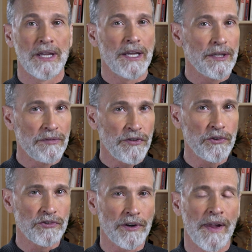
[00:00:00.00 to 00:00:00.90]
In the
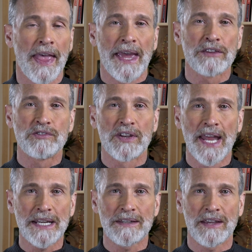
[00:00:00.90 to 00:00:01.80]
future, as
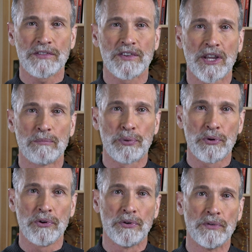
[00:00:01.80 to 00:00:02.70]
genetic testing
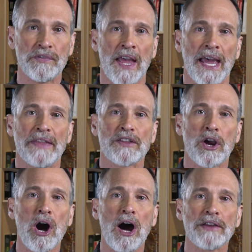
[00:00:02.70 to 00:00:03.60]
improves and the
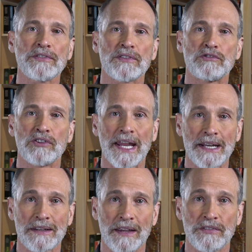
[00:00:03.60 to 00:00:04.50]
cost of
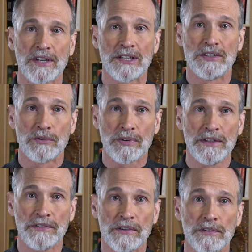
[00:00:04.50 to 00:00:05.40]
genetic testing
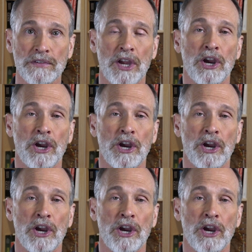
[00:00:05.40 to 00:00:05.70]
decreases,